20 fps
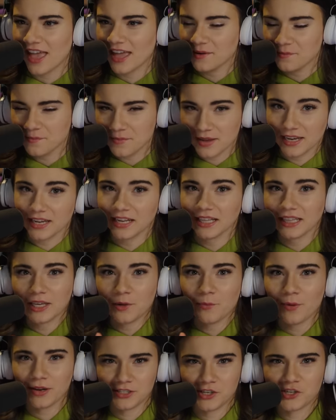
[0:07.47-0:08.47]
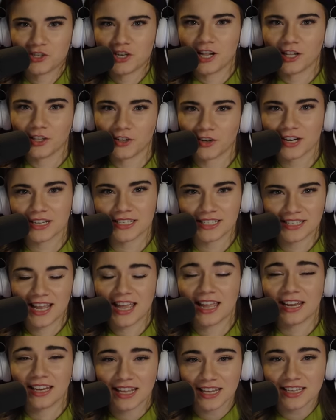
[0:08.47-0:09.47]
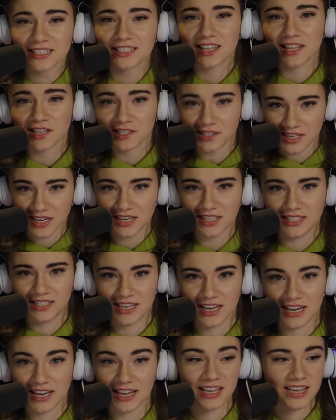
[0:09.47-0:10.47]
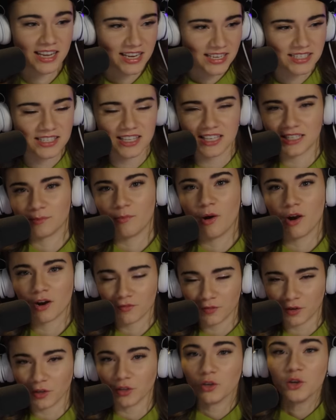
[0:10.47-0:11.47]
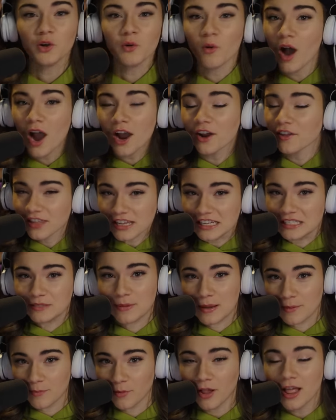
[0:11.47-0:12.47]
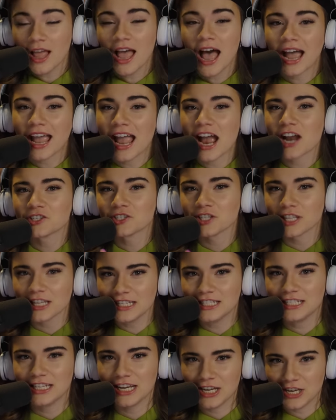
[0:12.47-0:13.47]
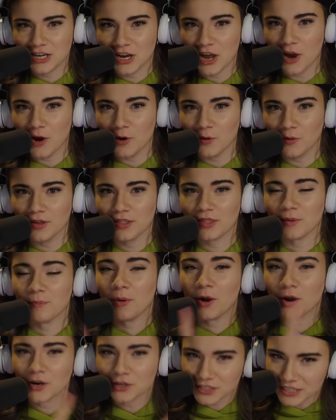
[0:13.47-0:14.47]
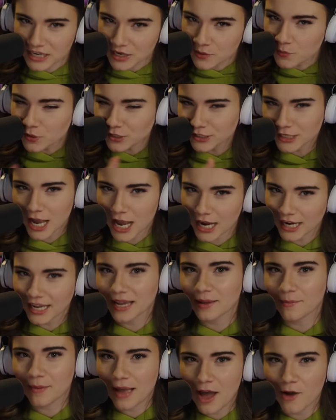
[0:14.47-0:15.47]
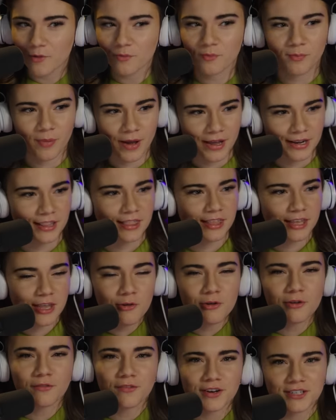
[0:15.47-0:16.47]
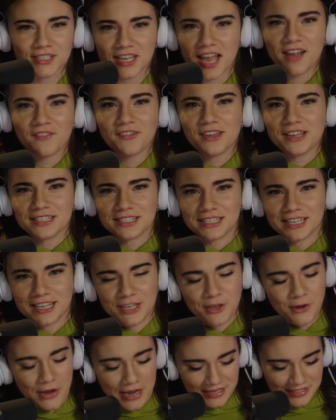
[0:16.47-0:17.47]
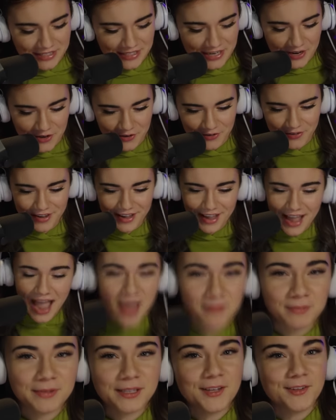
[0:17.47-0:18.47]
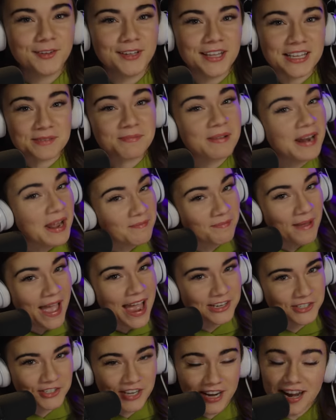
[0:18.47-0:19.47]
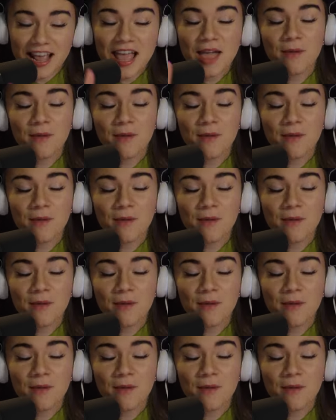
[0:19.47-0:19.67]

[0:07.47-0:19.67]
then immediately went to Scheller and said, is this DC? Is this Marvel? Who are these people? I actually did know the person we're talking about, but the universe, obviously, you guys know. I'm clueless, but I'm passionate.